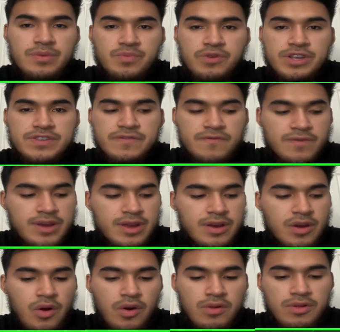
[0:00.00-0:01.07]
impressive win,
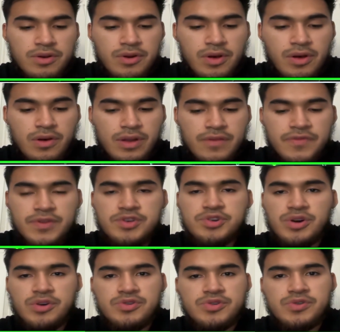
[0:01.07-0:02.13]
all in all, if the
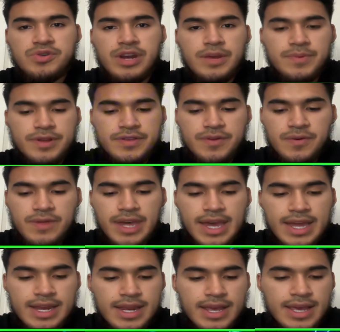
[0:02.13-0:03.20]
Chargers are able to do
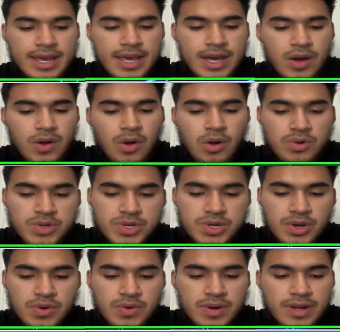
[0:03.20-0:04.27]
that.
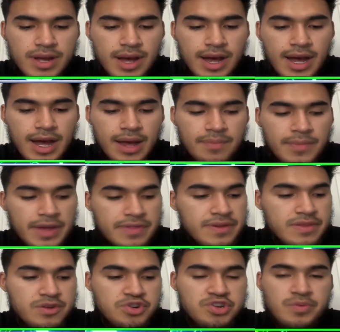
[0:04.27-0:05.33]
Also, um, I
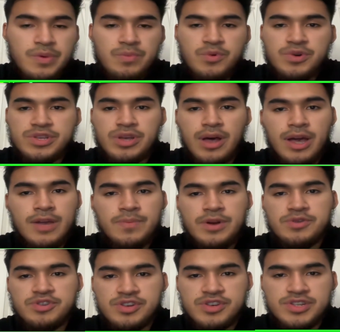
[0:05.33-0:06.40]
think there should be more talk
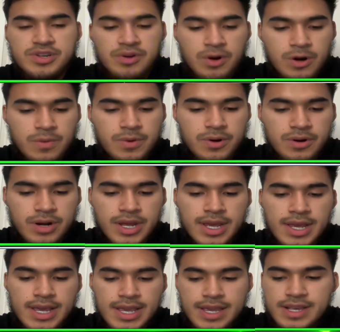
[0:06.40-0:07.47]
about Justin Herbert.
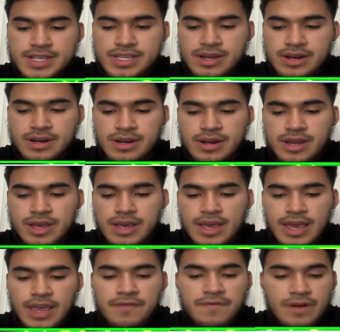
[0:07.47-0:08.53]
He's done
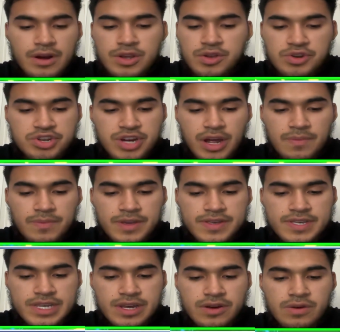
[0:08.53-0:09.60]
a very good job
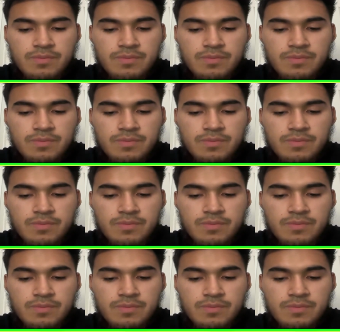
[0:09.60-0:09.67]
this year.